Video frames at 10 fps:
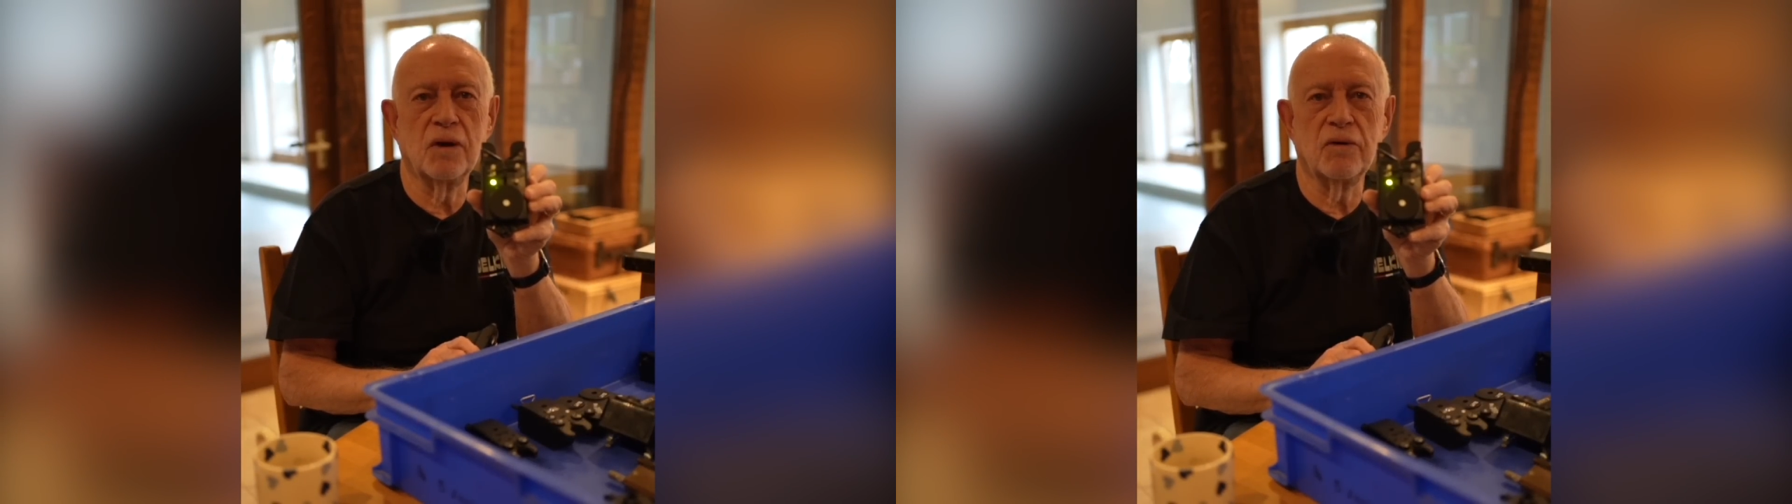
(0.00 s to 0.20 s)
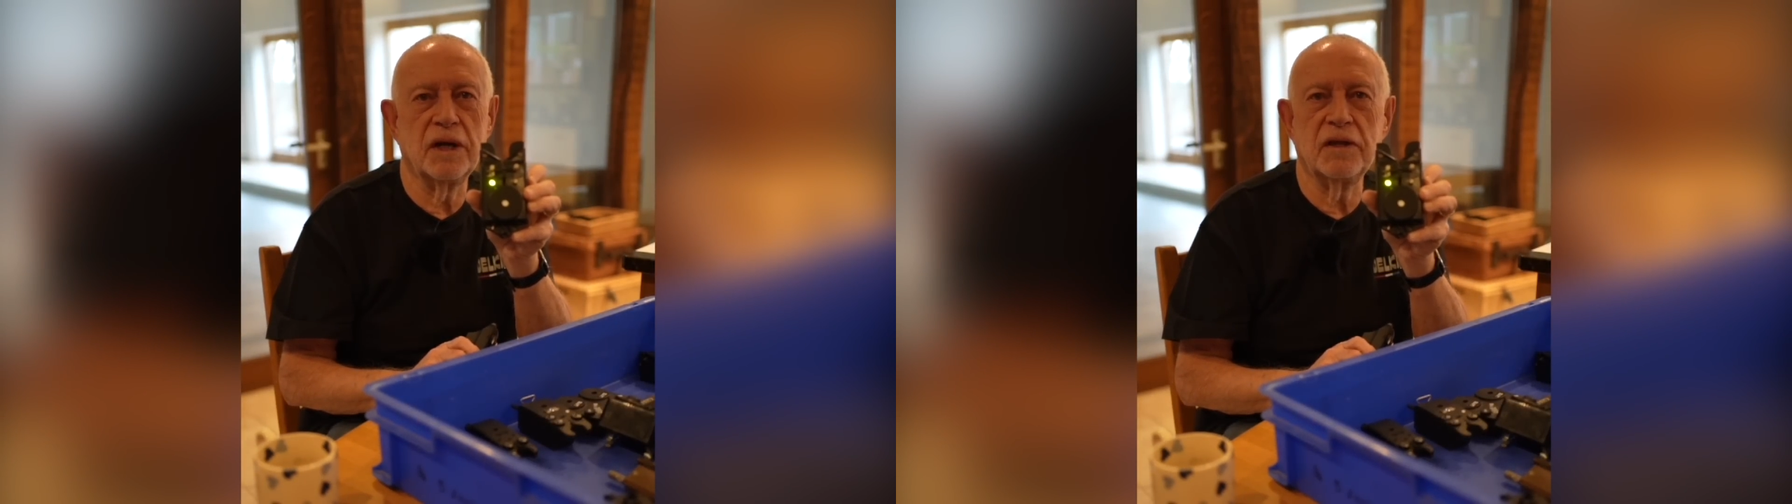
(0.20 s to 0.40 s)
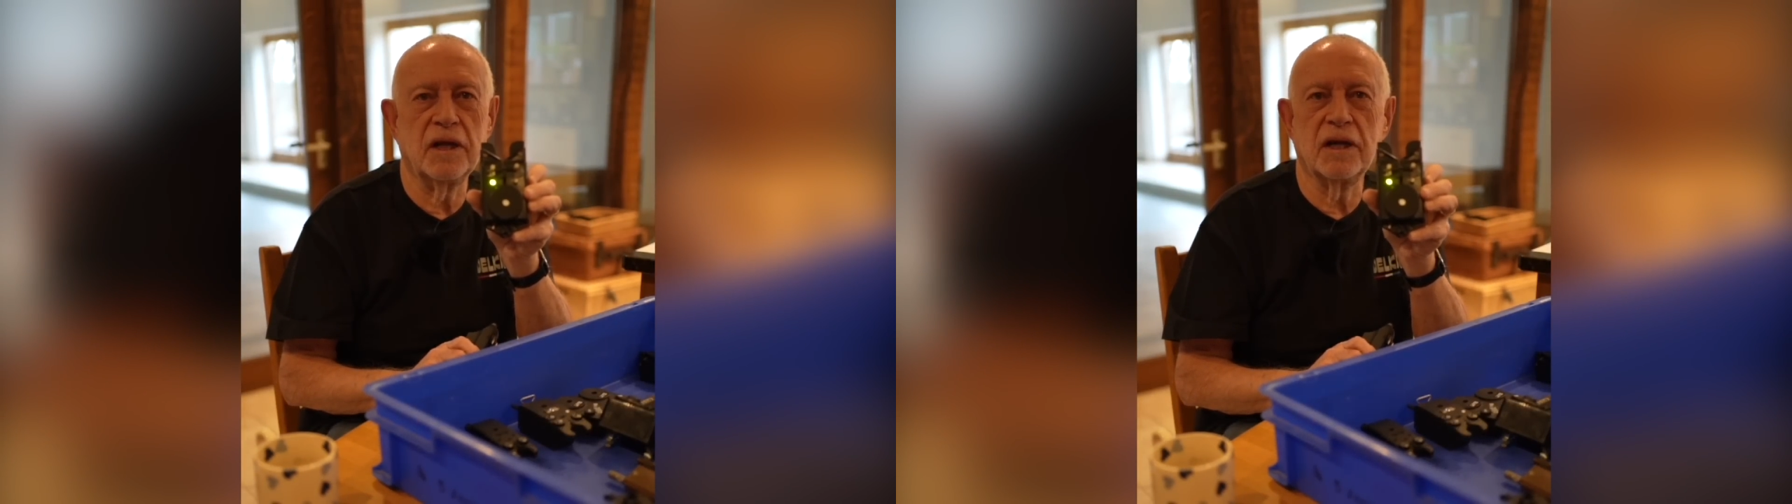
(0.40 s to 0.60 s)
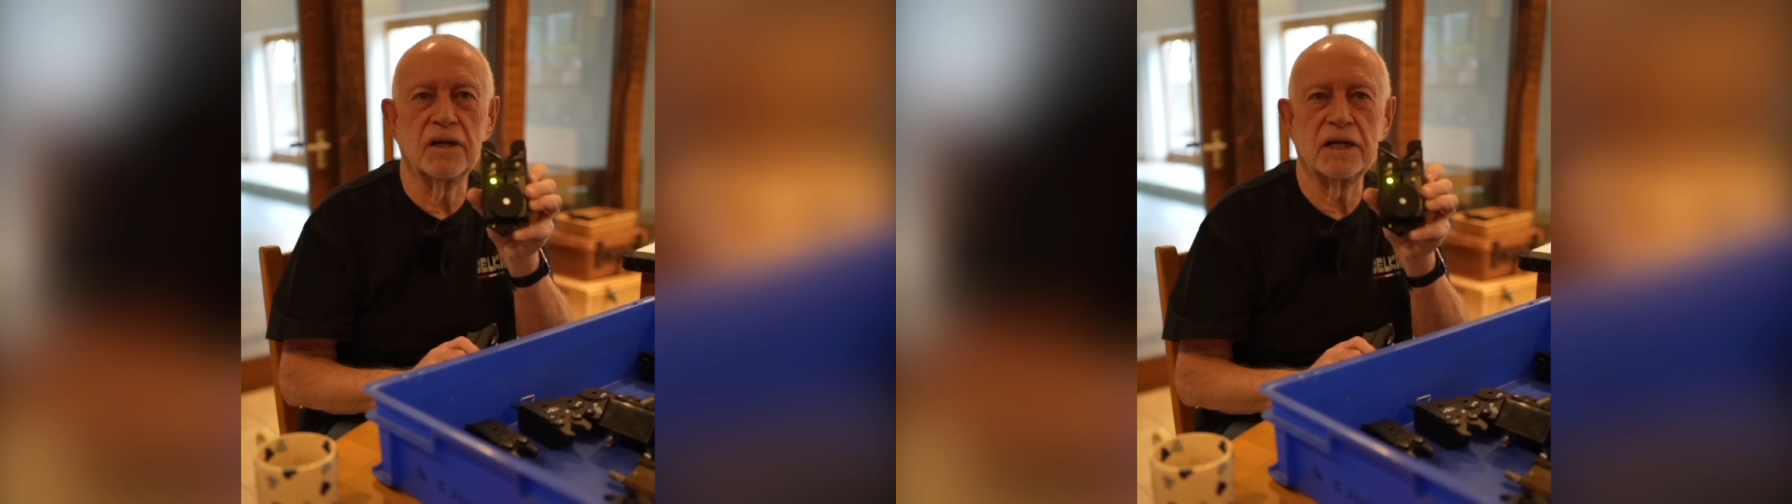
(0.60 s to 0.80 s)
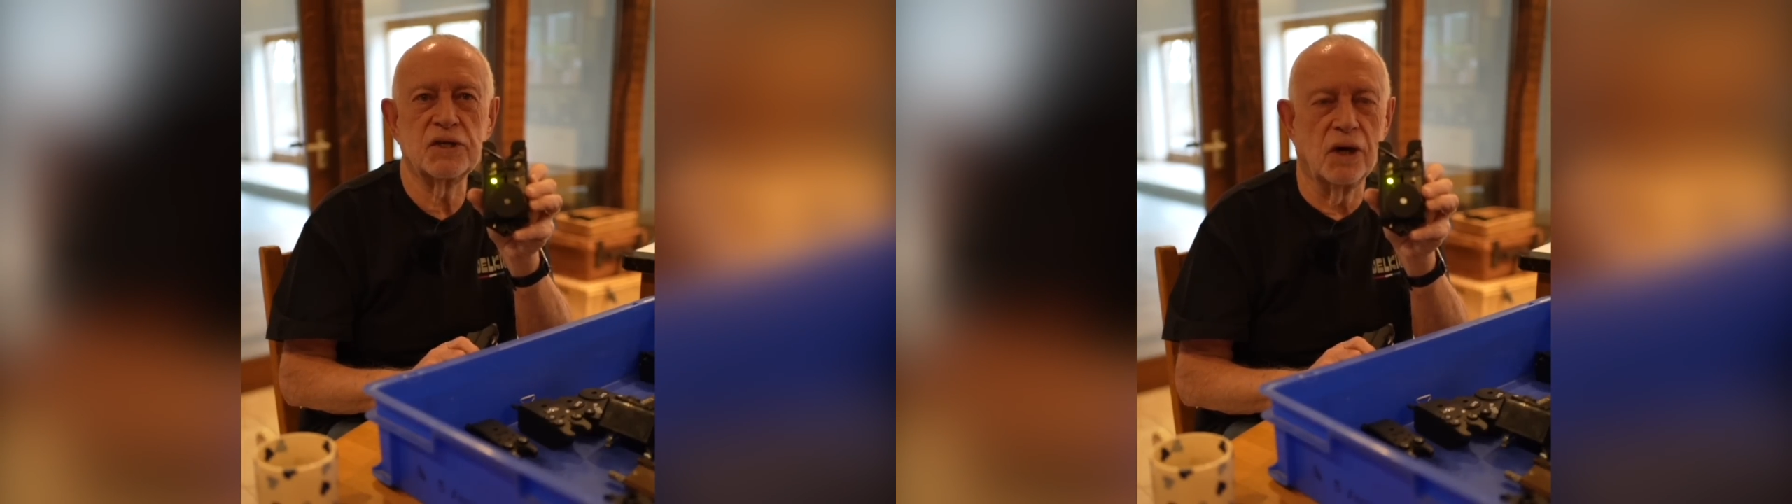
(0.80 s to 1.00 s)
or anything at
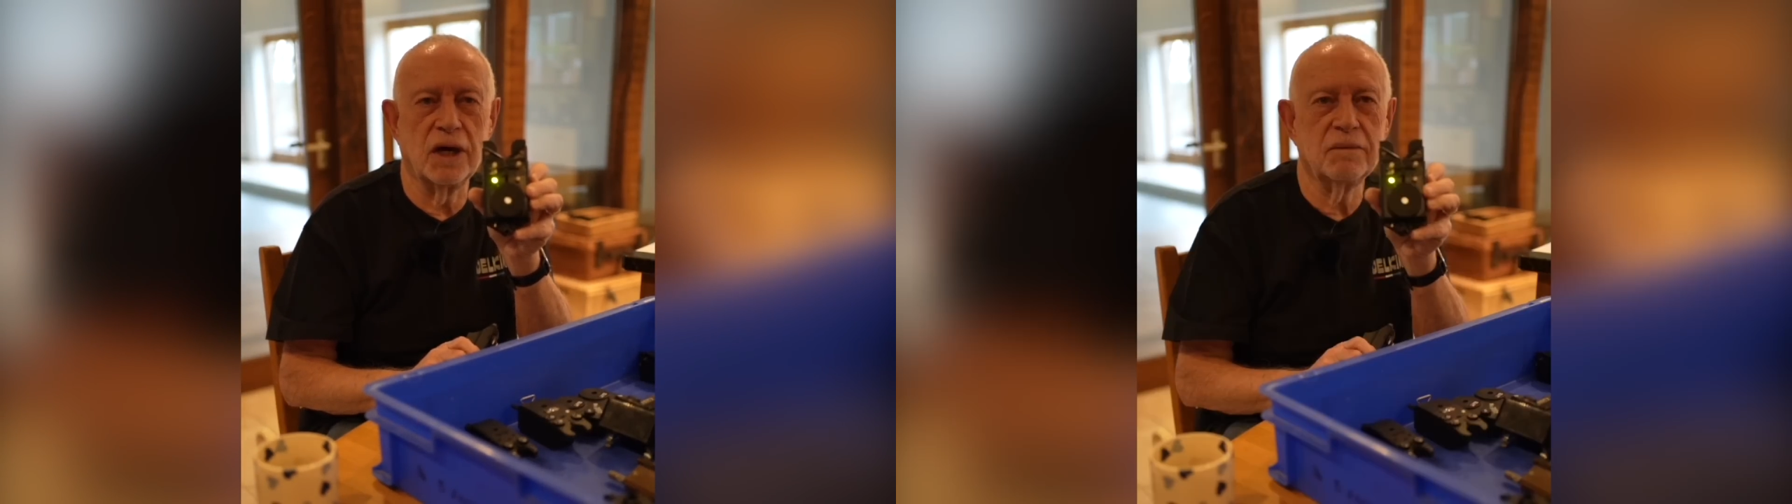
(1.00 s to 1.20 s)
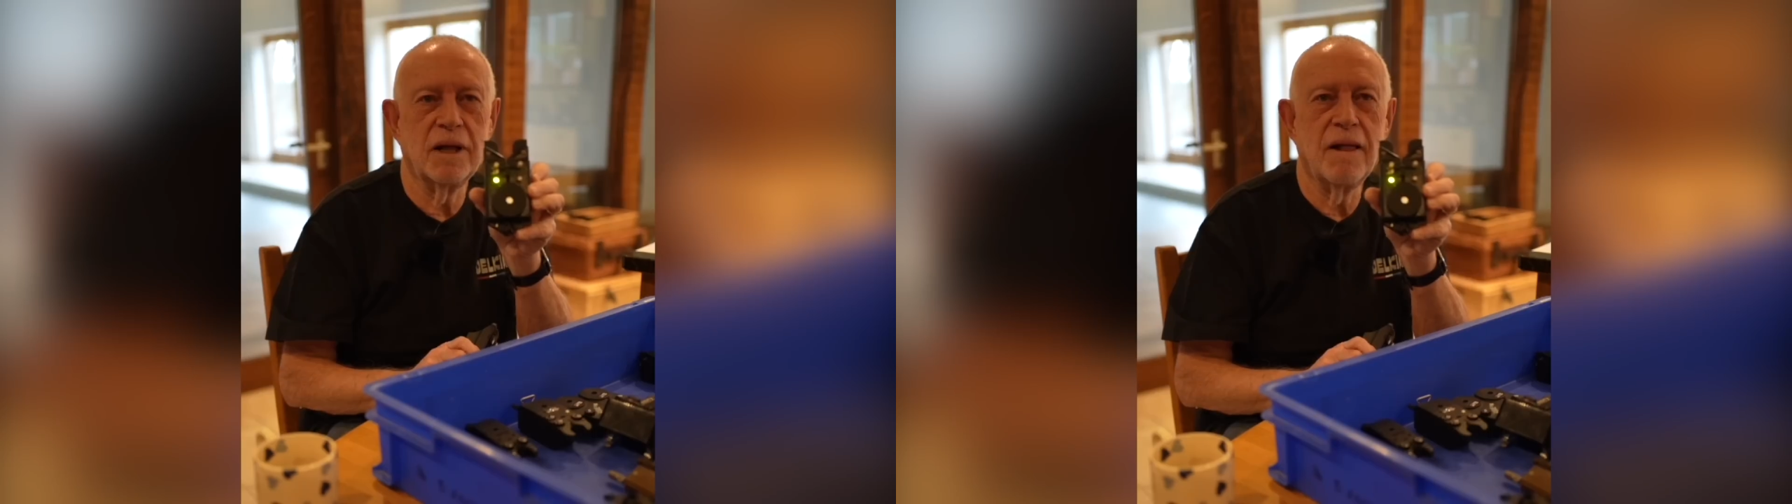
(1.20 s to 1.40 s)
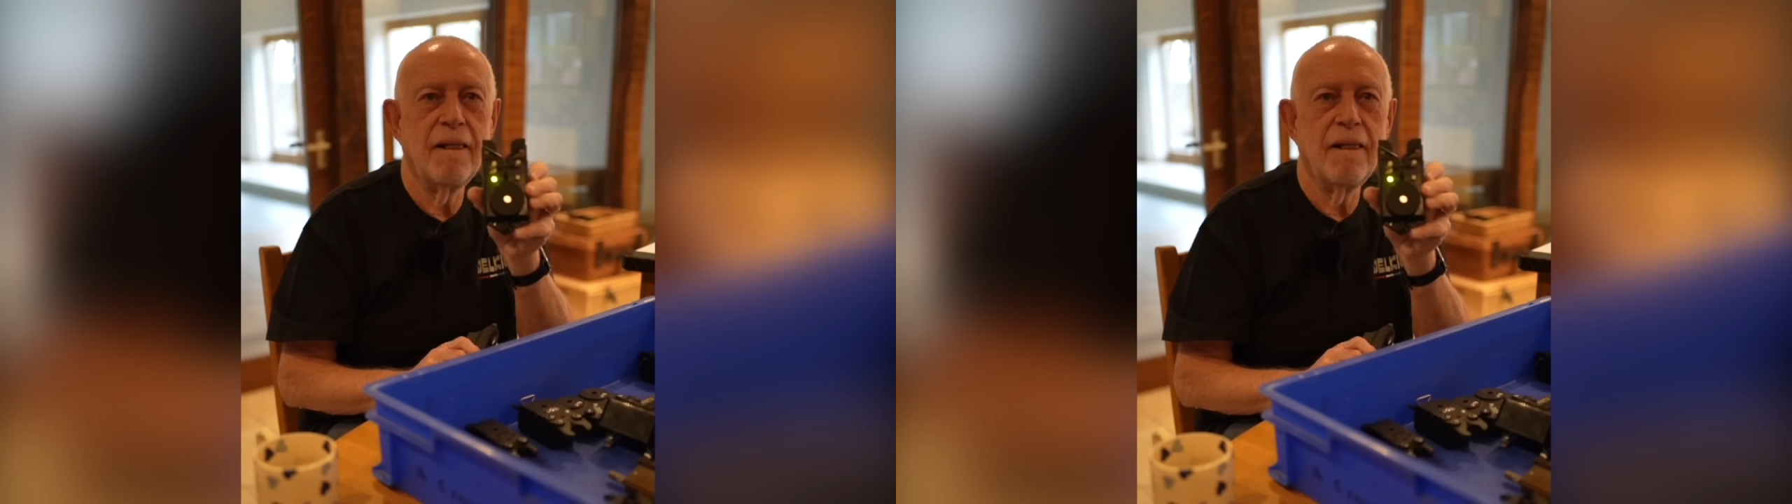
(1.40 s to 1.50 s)
the time.